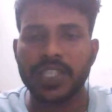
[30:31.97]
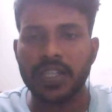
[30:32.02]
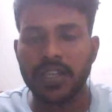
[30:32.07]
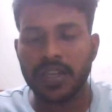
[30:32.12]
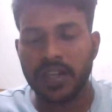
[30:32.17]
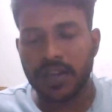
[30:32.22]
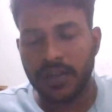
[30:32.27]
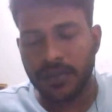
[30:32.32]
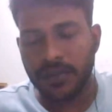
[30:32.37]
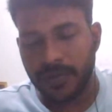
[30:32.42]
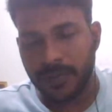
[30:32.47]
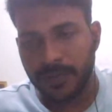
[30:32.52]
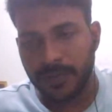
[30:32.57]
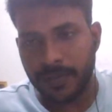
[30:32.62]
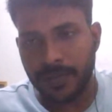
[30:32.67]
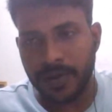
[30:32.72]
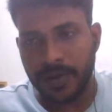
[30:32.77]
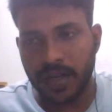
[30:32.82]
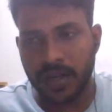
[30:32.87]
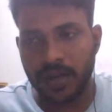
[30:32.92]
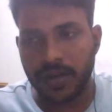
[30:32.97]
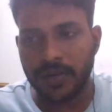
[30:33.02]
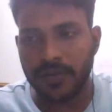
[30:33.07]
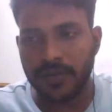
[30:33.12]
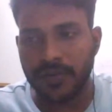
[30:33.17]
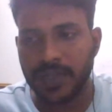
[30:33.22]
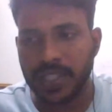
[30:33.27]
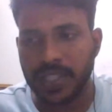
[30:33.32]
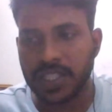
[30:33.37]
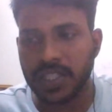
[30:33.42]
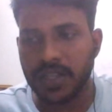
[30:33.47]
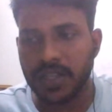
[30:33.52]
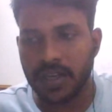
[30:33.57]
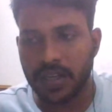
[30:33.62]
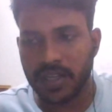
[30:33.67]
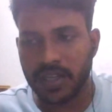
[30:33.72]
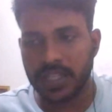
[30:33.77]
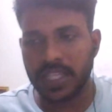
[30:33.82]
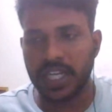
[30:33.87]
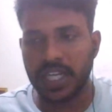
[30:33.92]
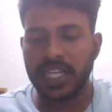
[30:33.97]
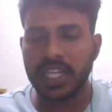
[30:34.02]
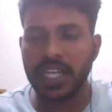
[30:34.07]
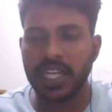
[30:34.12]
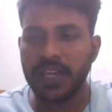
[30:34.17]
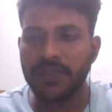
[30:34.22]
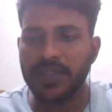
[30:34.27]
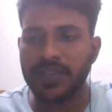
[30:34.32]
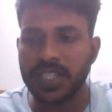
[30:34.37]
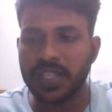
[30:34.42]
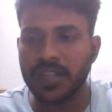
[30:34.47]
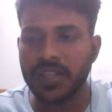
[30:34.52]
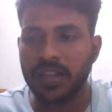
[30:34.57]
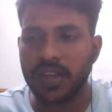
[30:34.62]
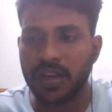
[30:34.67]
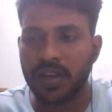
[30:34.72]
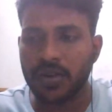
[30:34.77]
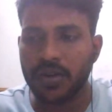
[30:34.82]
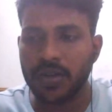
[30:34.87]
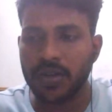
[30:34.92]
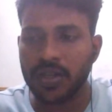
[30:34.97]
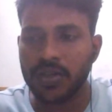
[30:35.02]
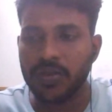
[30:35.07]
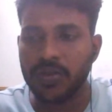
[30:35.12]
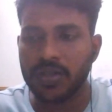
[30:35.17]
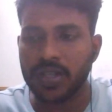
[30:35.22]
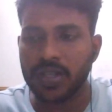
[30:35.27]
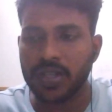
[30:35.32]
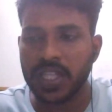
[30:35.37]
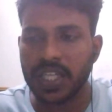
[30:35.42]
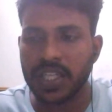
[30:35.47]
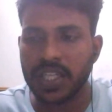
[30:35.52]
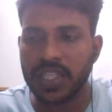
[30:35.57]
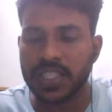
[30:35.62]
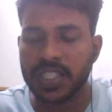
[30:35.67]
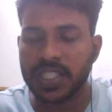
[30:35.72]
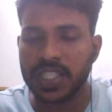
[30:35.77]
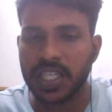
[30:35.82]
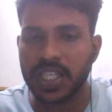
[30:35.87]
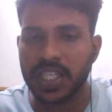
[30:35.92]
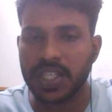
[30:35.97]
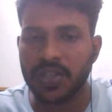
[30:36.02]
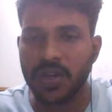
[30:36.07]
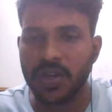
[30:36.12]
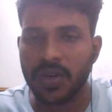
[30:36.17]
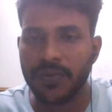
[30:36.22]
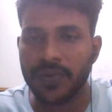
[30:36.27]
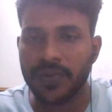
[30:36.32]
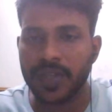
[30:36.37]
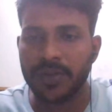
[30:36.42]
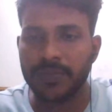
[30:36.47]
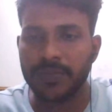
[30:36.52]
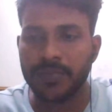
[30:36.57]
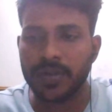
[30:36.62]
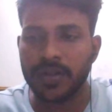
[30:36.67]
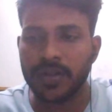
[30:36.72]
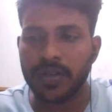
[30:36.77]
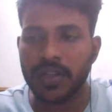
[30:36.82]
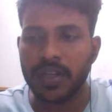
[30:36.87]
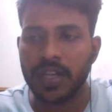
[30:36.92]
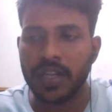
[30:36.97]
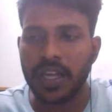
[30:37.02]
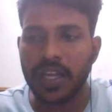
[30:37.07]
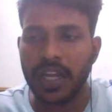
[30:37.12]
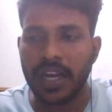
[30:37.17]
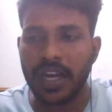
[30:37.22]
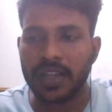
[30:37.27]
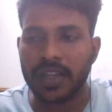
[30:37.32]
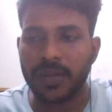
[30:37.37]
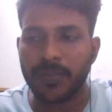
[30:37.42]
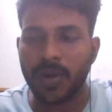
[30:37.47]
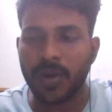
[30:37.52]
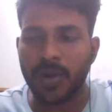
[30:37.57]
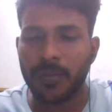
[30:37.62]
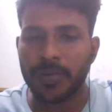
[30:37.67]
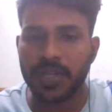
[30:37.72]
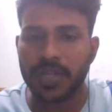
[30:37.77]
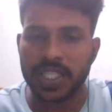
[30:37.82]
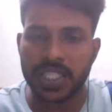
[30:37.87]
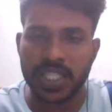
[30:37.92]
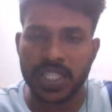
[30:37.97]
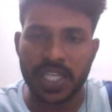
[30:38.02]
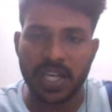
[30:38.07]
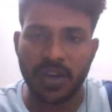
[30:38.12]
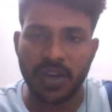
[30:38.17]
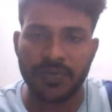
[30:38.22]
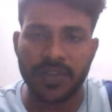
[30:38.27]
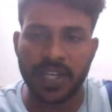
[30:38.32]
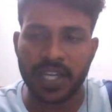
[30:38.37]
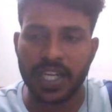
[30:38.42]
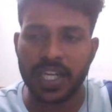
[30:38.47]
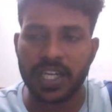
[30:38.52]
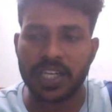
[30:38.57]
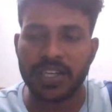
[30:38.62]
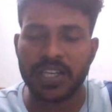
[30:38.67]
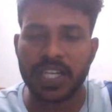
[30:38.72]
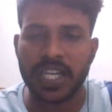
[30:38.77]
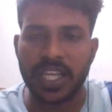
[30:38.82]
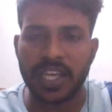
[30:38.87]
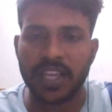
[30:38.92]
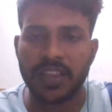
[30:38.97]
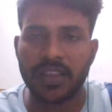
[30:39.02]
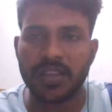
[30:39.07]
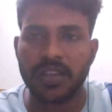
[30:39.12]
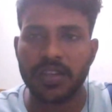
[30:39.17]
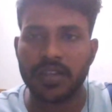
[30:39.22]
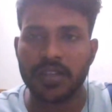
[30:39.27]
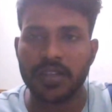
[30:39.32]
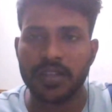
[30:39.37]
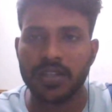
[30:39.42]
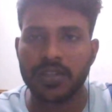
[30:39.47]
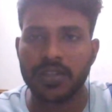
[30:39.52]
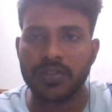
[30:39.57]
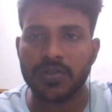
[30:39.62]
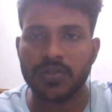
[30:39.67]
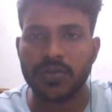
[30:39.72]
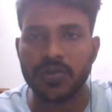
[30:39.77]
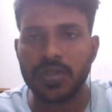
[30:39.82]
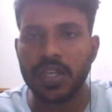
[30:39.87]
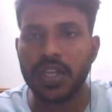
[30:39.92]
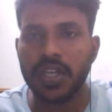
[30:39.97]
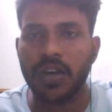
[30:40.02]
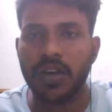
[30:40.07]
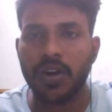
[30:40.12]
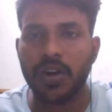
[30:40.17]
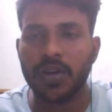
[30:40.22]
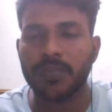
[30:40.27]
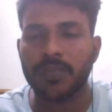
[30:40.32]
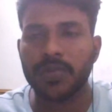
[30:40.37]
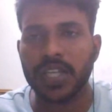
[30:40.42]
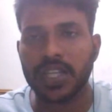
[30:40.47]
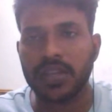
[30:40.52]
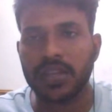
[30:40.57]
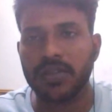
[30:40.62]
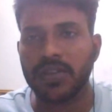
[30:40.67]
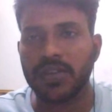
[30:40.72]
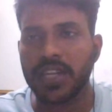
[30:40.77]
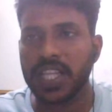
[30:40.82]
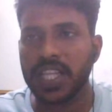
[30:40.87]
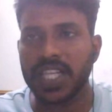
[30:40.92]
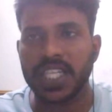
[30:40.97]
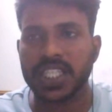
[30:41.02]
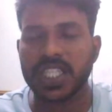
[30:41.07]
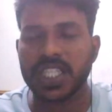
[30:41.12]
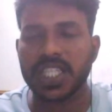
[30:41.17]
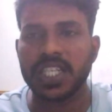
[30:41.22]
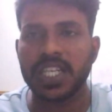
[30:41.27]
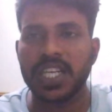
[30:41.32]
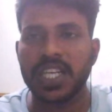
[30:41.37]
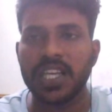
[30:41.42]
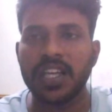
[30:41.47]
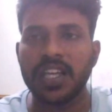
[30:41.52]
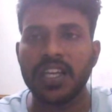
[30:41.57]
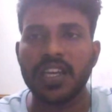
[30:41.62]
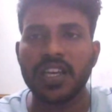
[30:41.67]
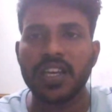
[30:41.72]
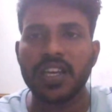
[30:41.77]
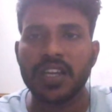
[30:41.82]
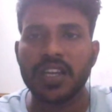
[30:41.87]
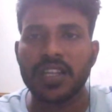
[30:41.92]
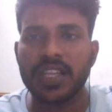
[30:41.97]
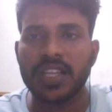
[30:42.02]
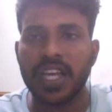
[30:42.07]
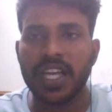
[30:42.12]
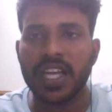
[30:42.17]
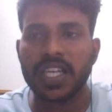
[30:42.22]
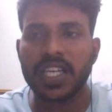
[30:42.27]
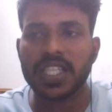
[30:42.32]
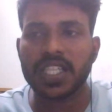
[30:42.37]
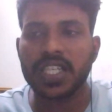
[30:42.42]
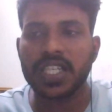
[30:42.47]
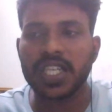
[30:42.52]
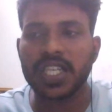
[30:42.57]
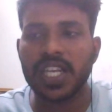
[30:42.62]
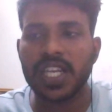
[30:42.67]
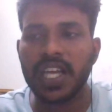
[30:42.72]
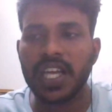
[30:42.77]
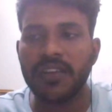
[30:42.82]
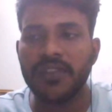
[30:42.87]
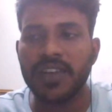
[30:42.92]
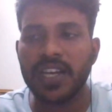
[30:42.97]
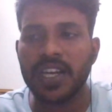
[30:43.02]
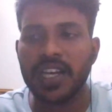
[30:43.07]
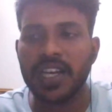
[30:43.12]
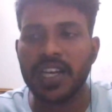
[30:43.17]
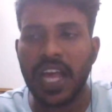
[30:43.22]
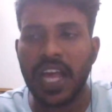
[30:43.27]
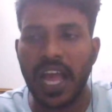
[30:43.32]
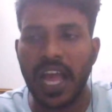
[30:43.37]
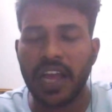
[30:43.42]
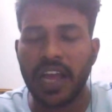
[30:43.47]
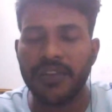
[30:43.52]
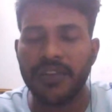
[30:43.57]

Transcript: Inertial delay is the delay which is to get the output, the delay which is occurred due to the change of input and the propagation delay of the gate.